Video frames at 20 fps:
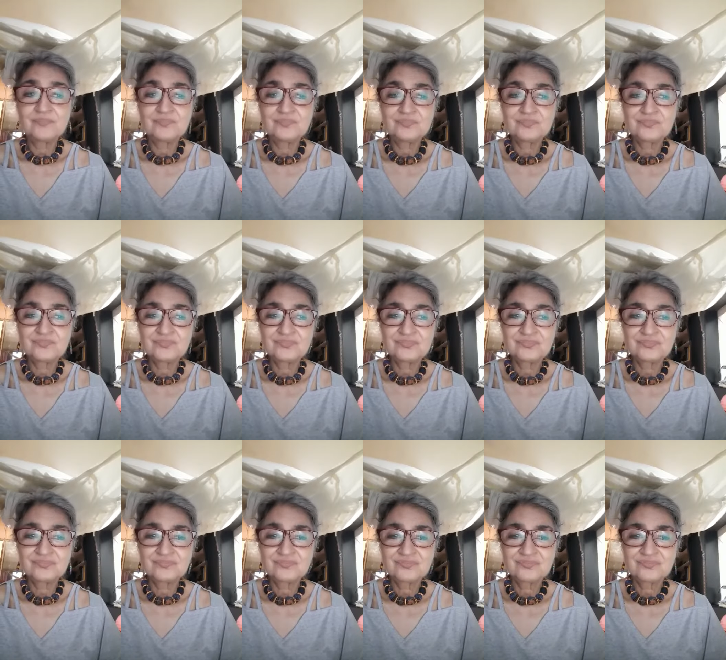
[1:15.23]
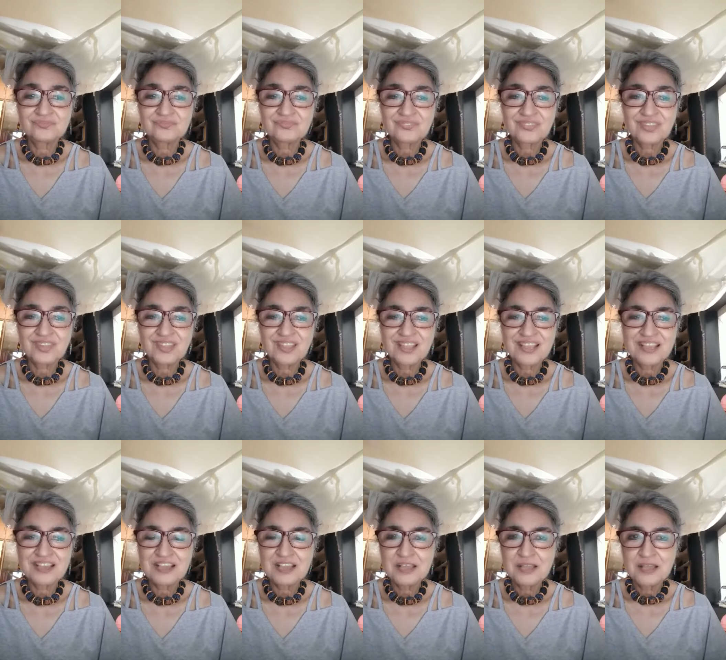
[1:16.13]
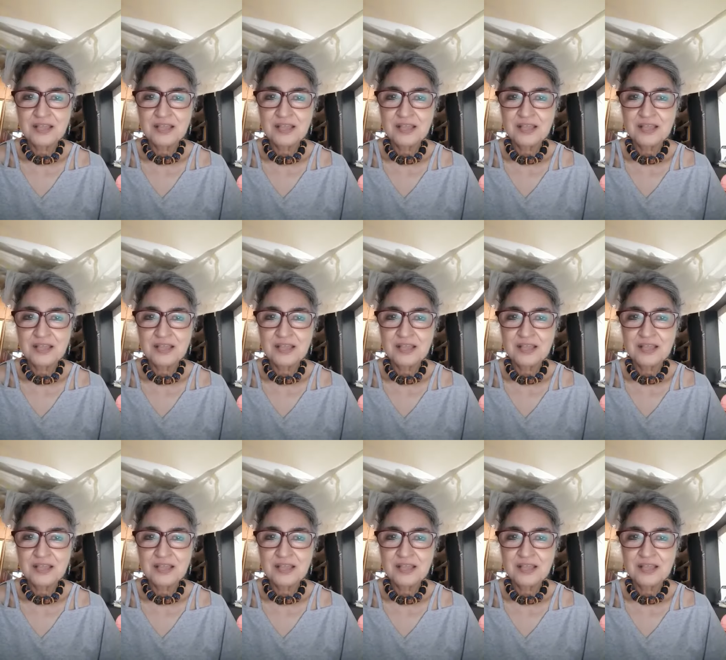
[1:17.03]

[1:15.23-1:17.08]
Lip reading: No one is speaking in this clip.